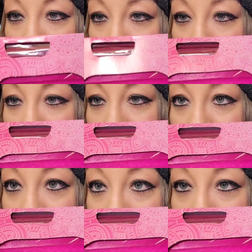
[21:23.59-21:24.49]
which I
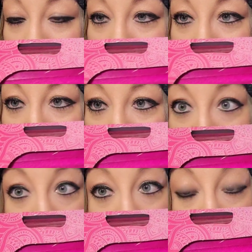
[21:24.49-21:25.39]
thought was just
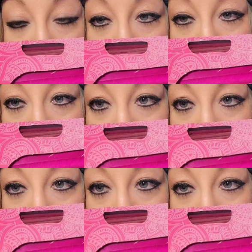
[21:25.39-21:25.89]
super cool.